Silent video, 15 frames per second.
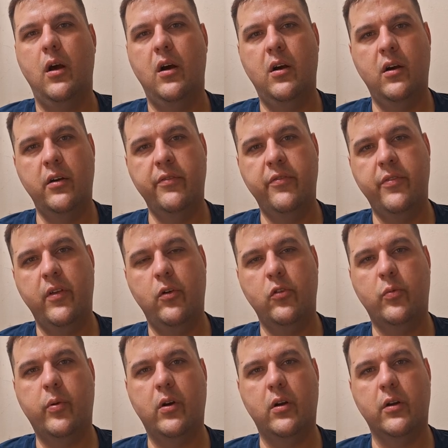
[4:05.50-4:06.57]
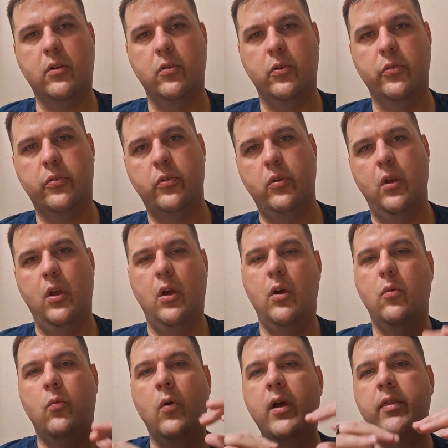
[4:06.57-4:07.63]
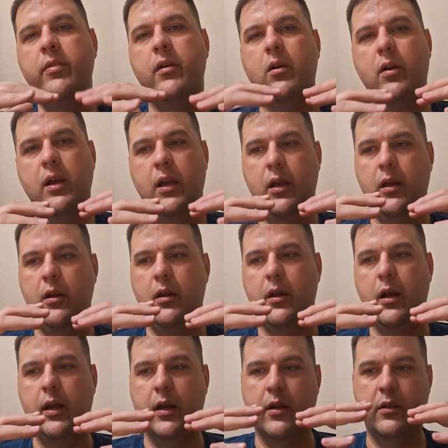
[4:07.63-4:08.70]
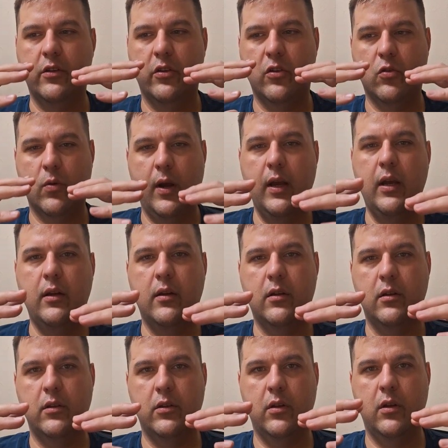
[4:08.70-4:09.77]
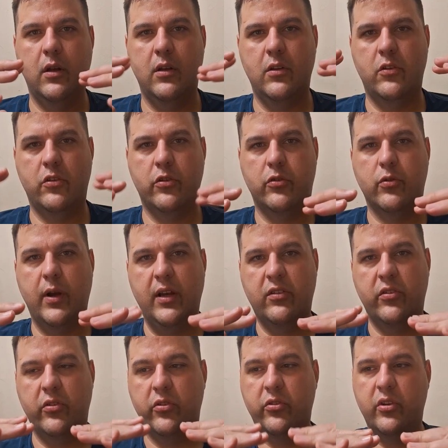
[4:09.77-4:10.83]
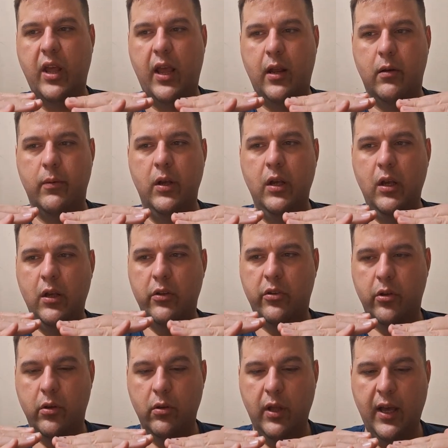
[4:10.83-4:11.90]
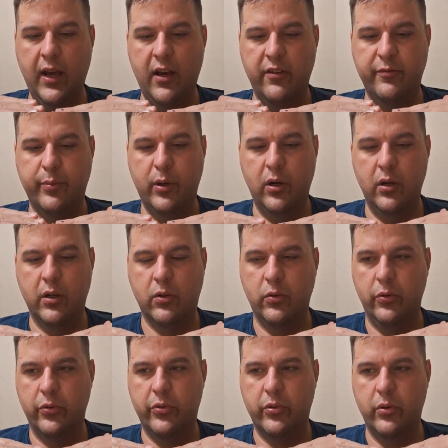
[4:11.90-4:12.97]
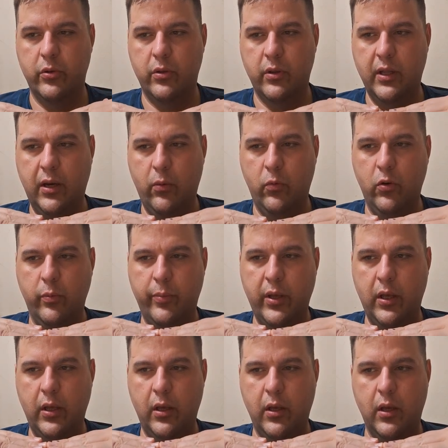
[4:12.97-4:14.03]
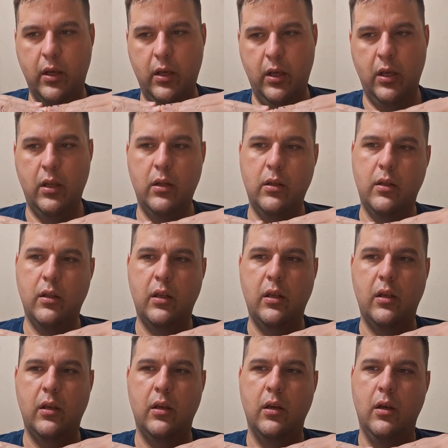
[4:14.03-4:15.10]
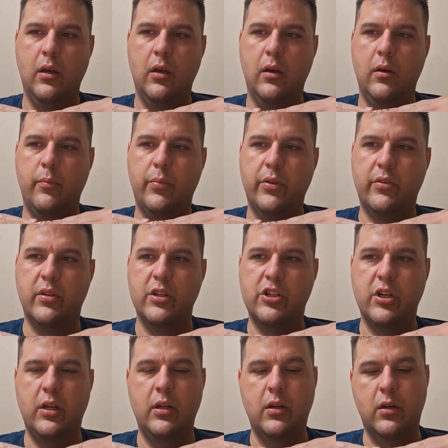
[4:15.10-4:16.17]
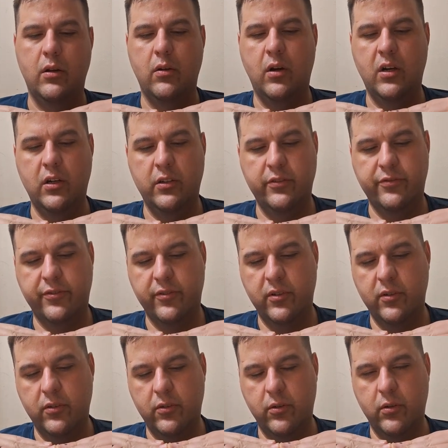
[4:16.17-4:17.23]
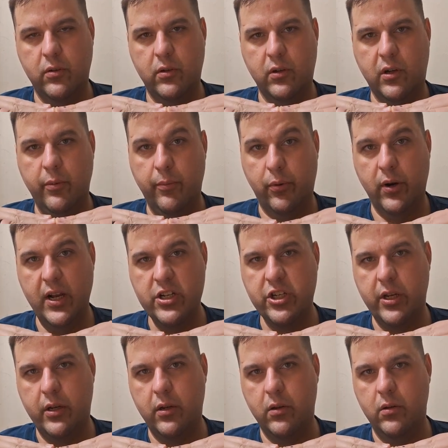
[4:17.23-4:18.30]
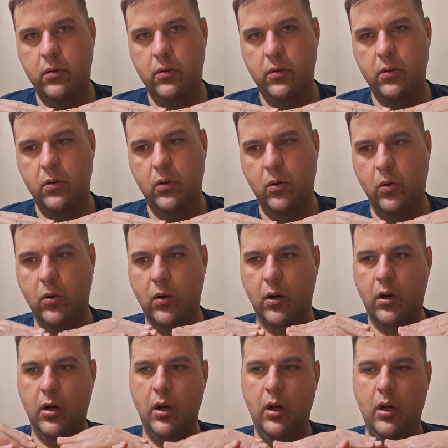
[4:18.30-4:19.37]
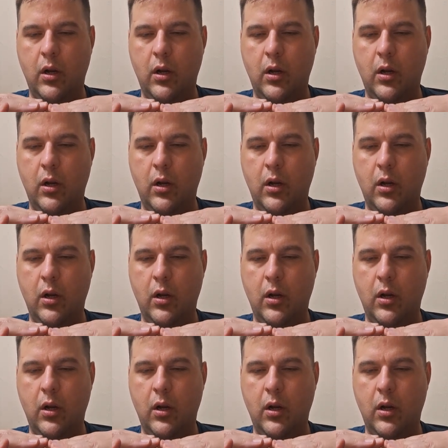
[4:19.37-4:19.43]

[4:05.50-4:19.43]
of those particles when they're in a constrained stress state. So you'll have particles that will be in the position of compression or